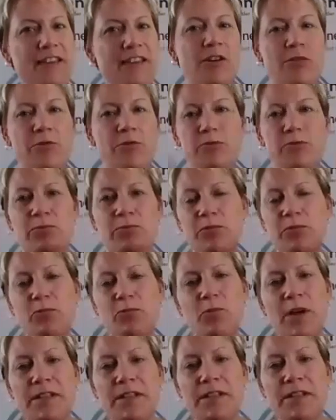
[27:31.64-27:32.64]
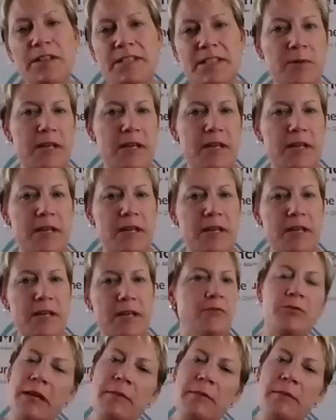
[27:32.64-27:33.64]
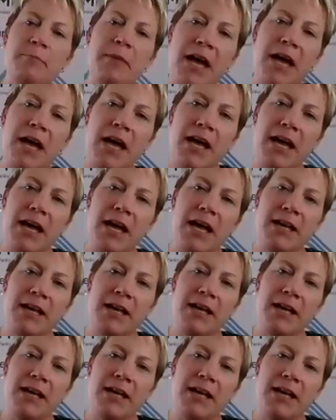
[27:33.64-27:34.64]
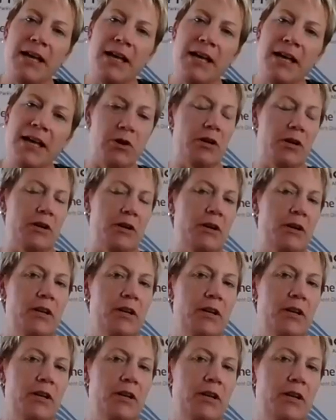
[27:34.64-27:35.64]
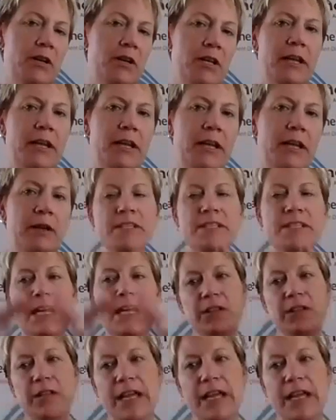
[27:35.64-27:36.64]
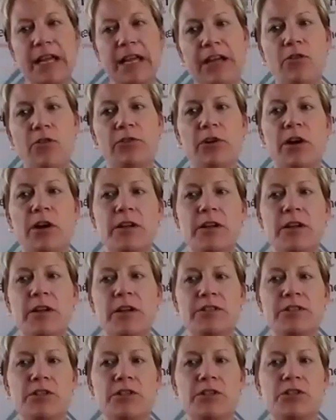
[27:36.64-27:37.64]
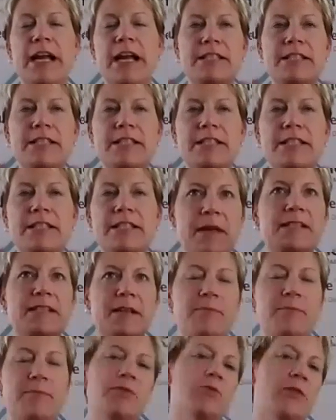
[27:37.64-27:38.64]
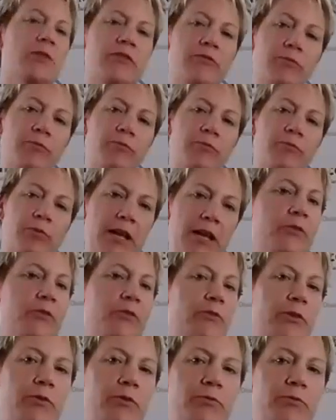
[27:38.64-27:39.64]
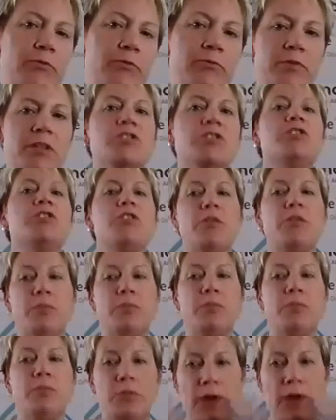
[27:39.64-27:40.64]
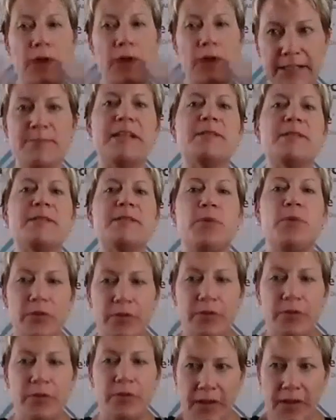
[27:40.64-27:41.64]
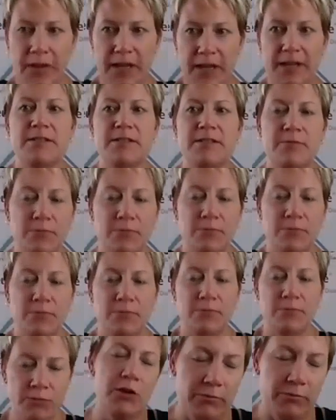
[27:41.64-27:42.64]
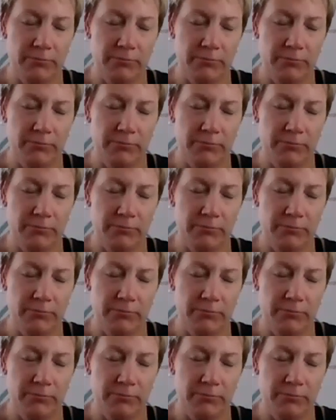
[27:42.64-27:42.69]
you know, once a week for 3 months, or like, what does that look like overall to try to make some sort of breakthrough? Because, you know, the practice makes perfect. Well, you